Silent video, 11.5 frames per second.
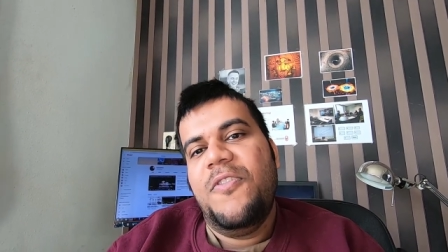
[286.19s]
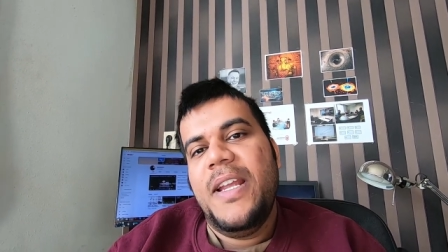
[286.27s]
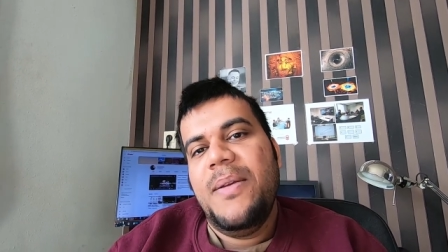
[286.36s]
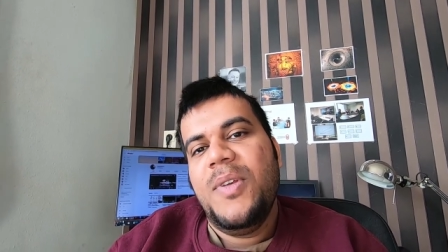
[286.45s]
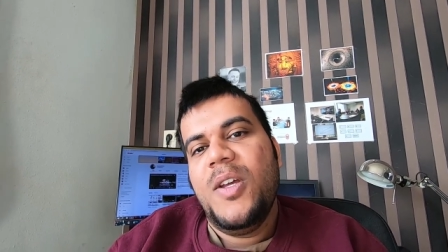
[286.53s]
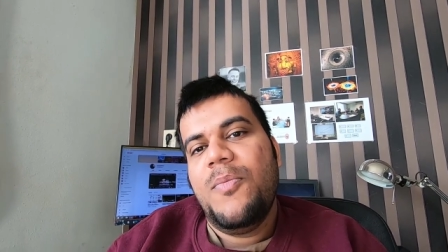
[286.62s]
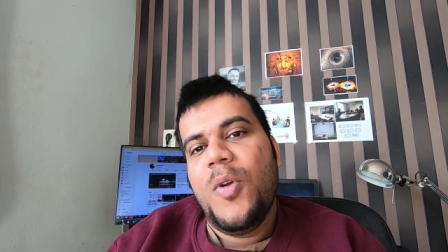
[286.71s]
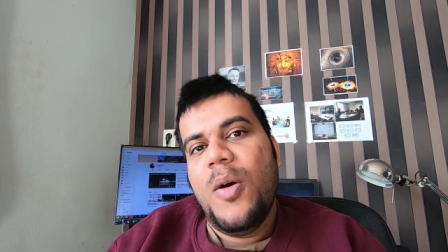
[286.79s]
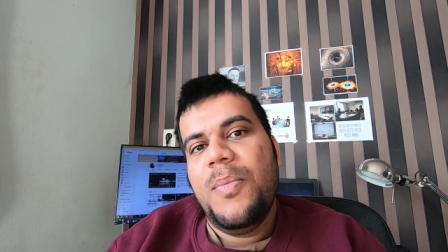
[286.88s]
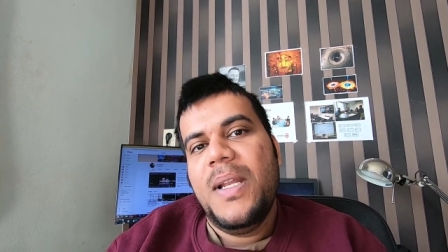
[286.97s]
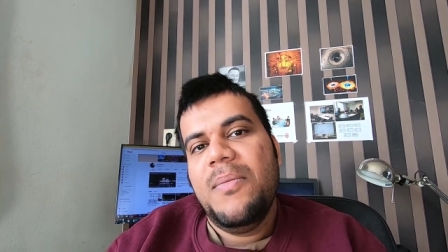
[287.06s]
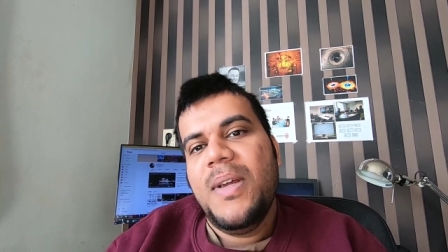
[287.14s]
frame your
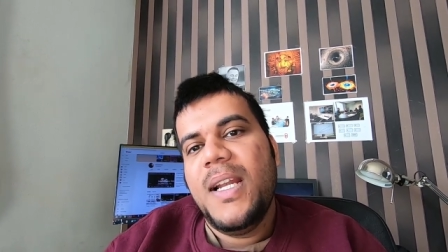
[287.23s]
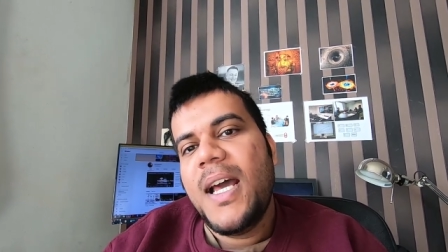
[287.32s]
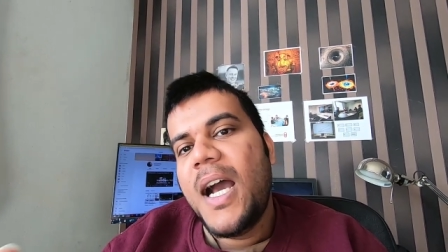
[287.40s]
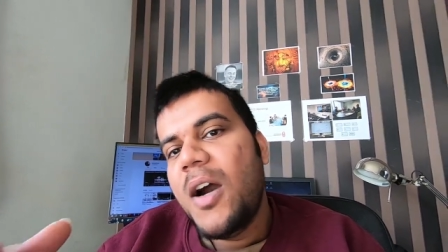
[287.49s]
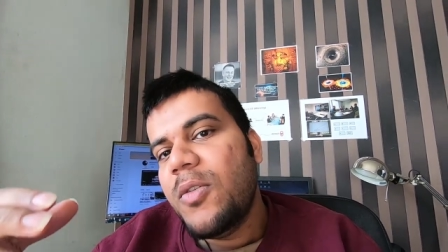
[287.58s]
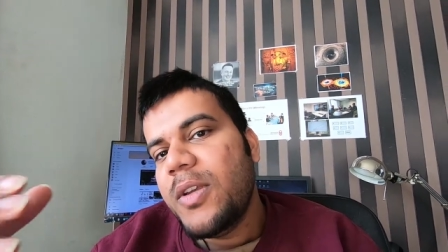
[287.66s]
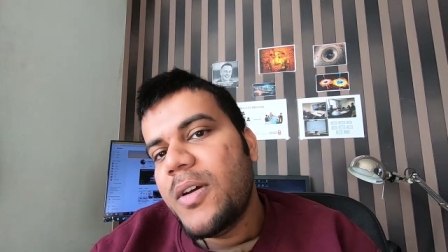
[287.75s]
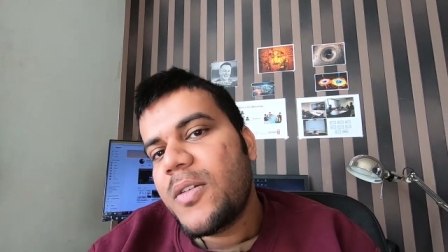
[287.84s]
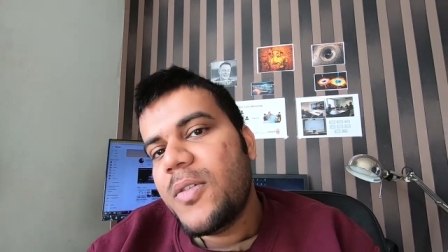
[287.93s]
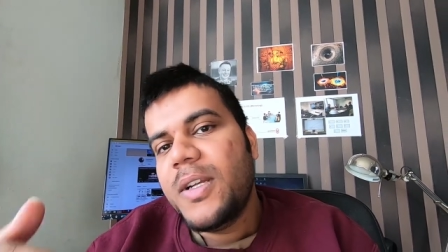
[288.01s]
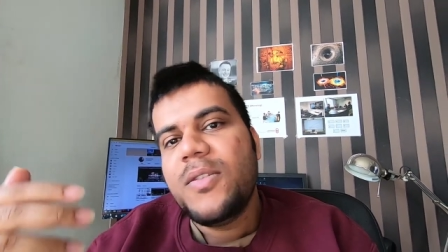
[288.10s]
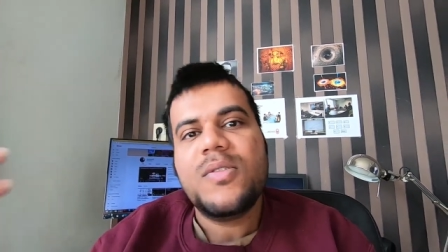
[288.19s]
problem and how you
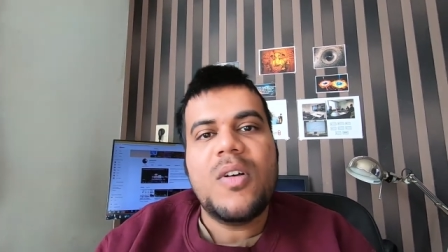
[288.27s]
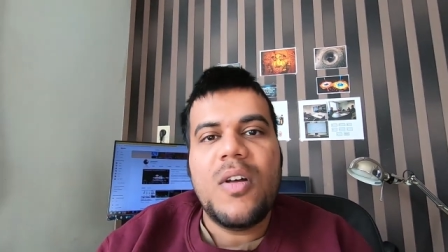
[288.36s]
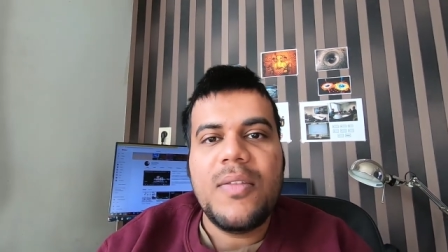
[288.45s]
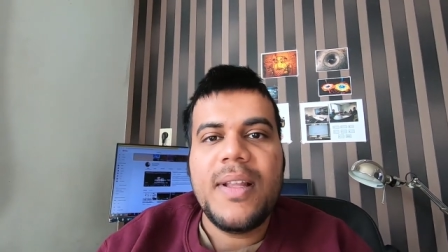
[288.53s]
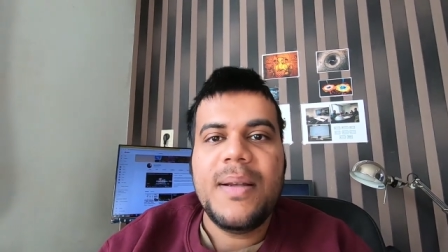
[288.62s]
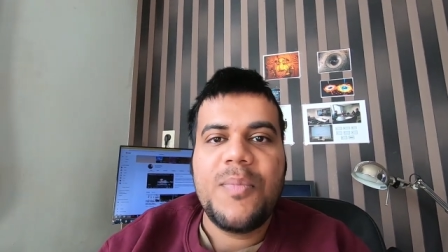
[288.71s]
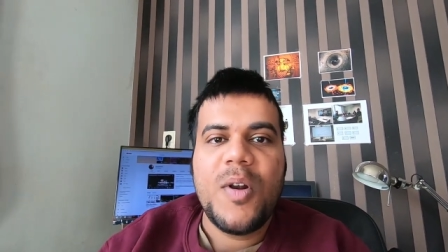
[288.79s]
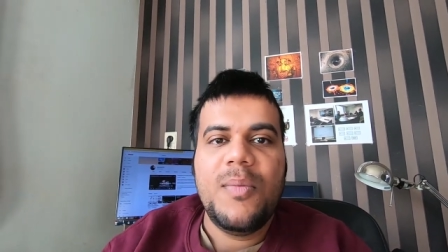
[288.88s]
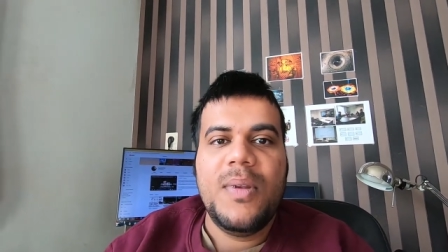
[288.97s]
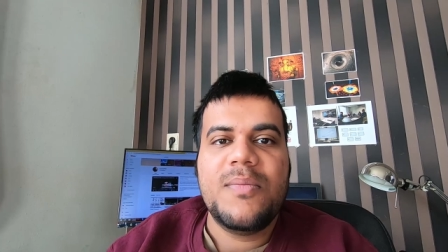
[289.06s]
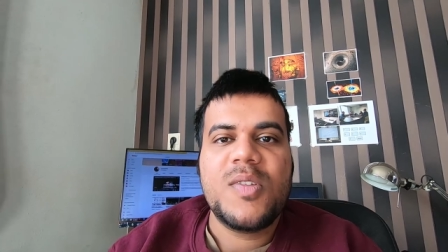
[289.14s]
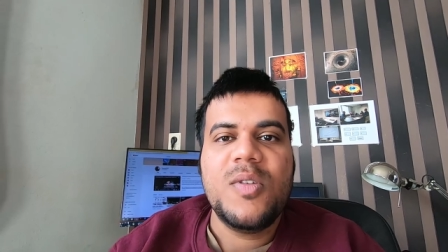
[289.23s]
are going to solve that
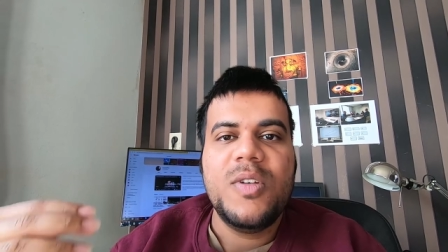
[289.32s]
problem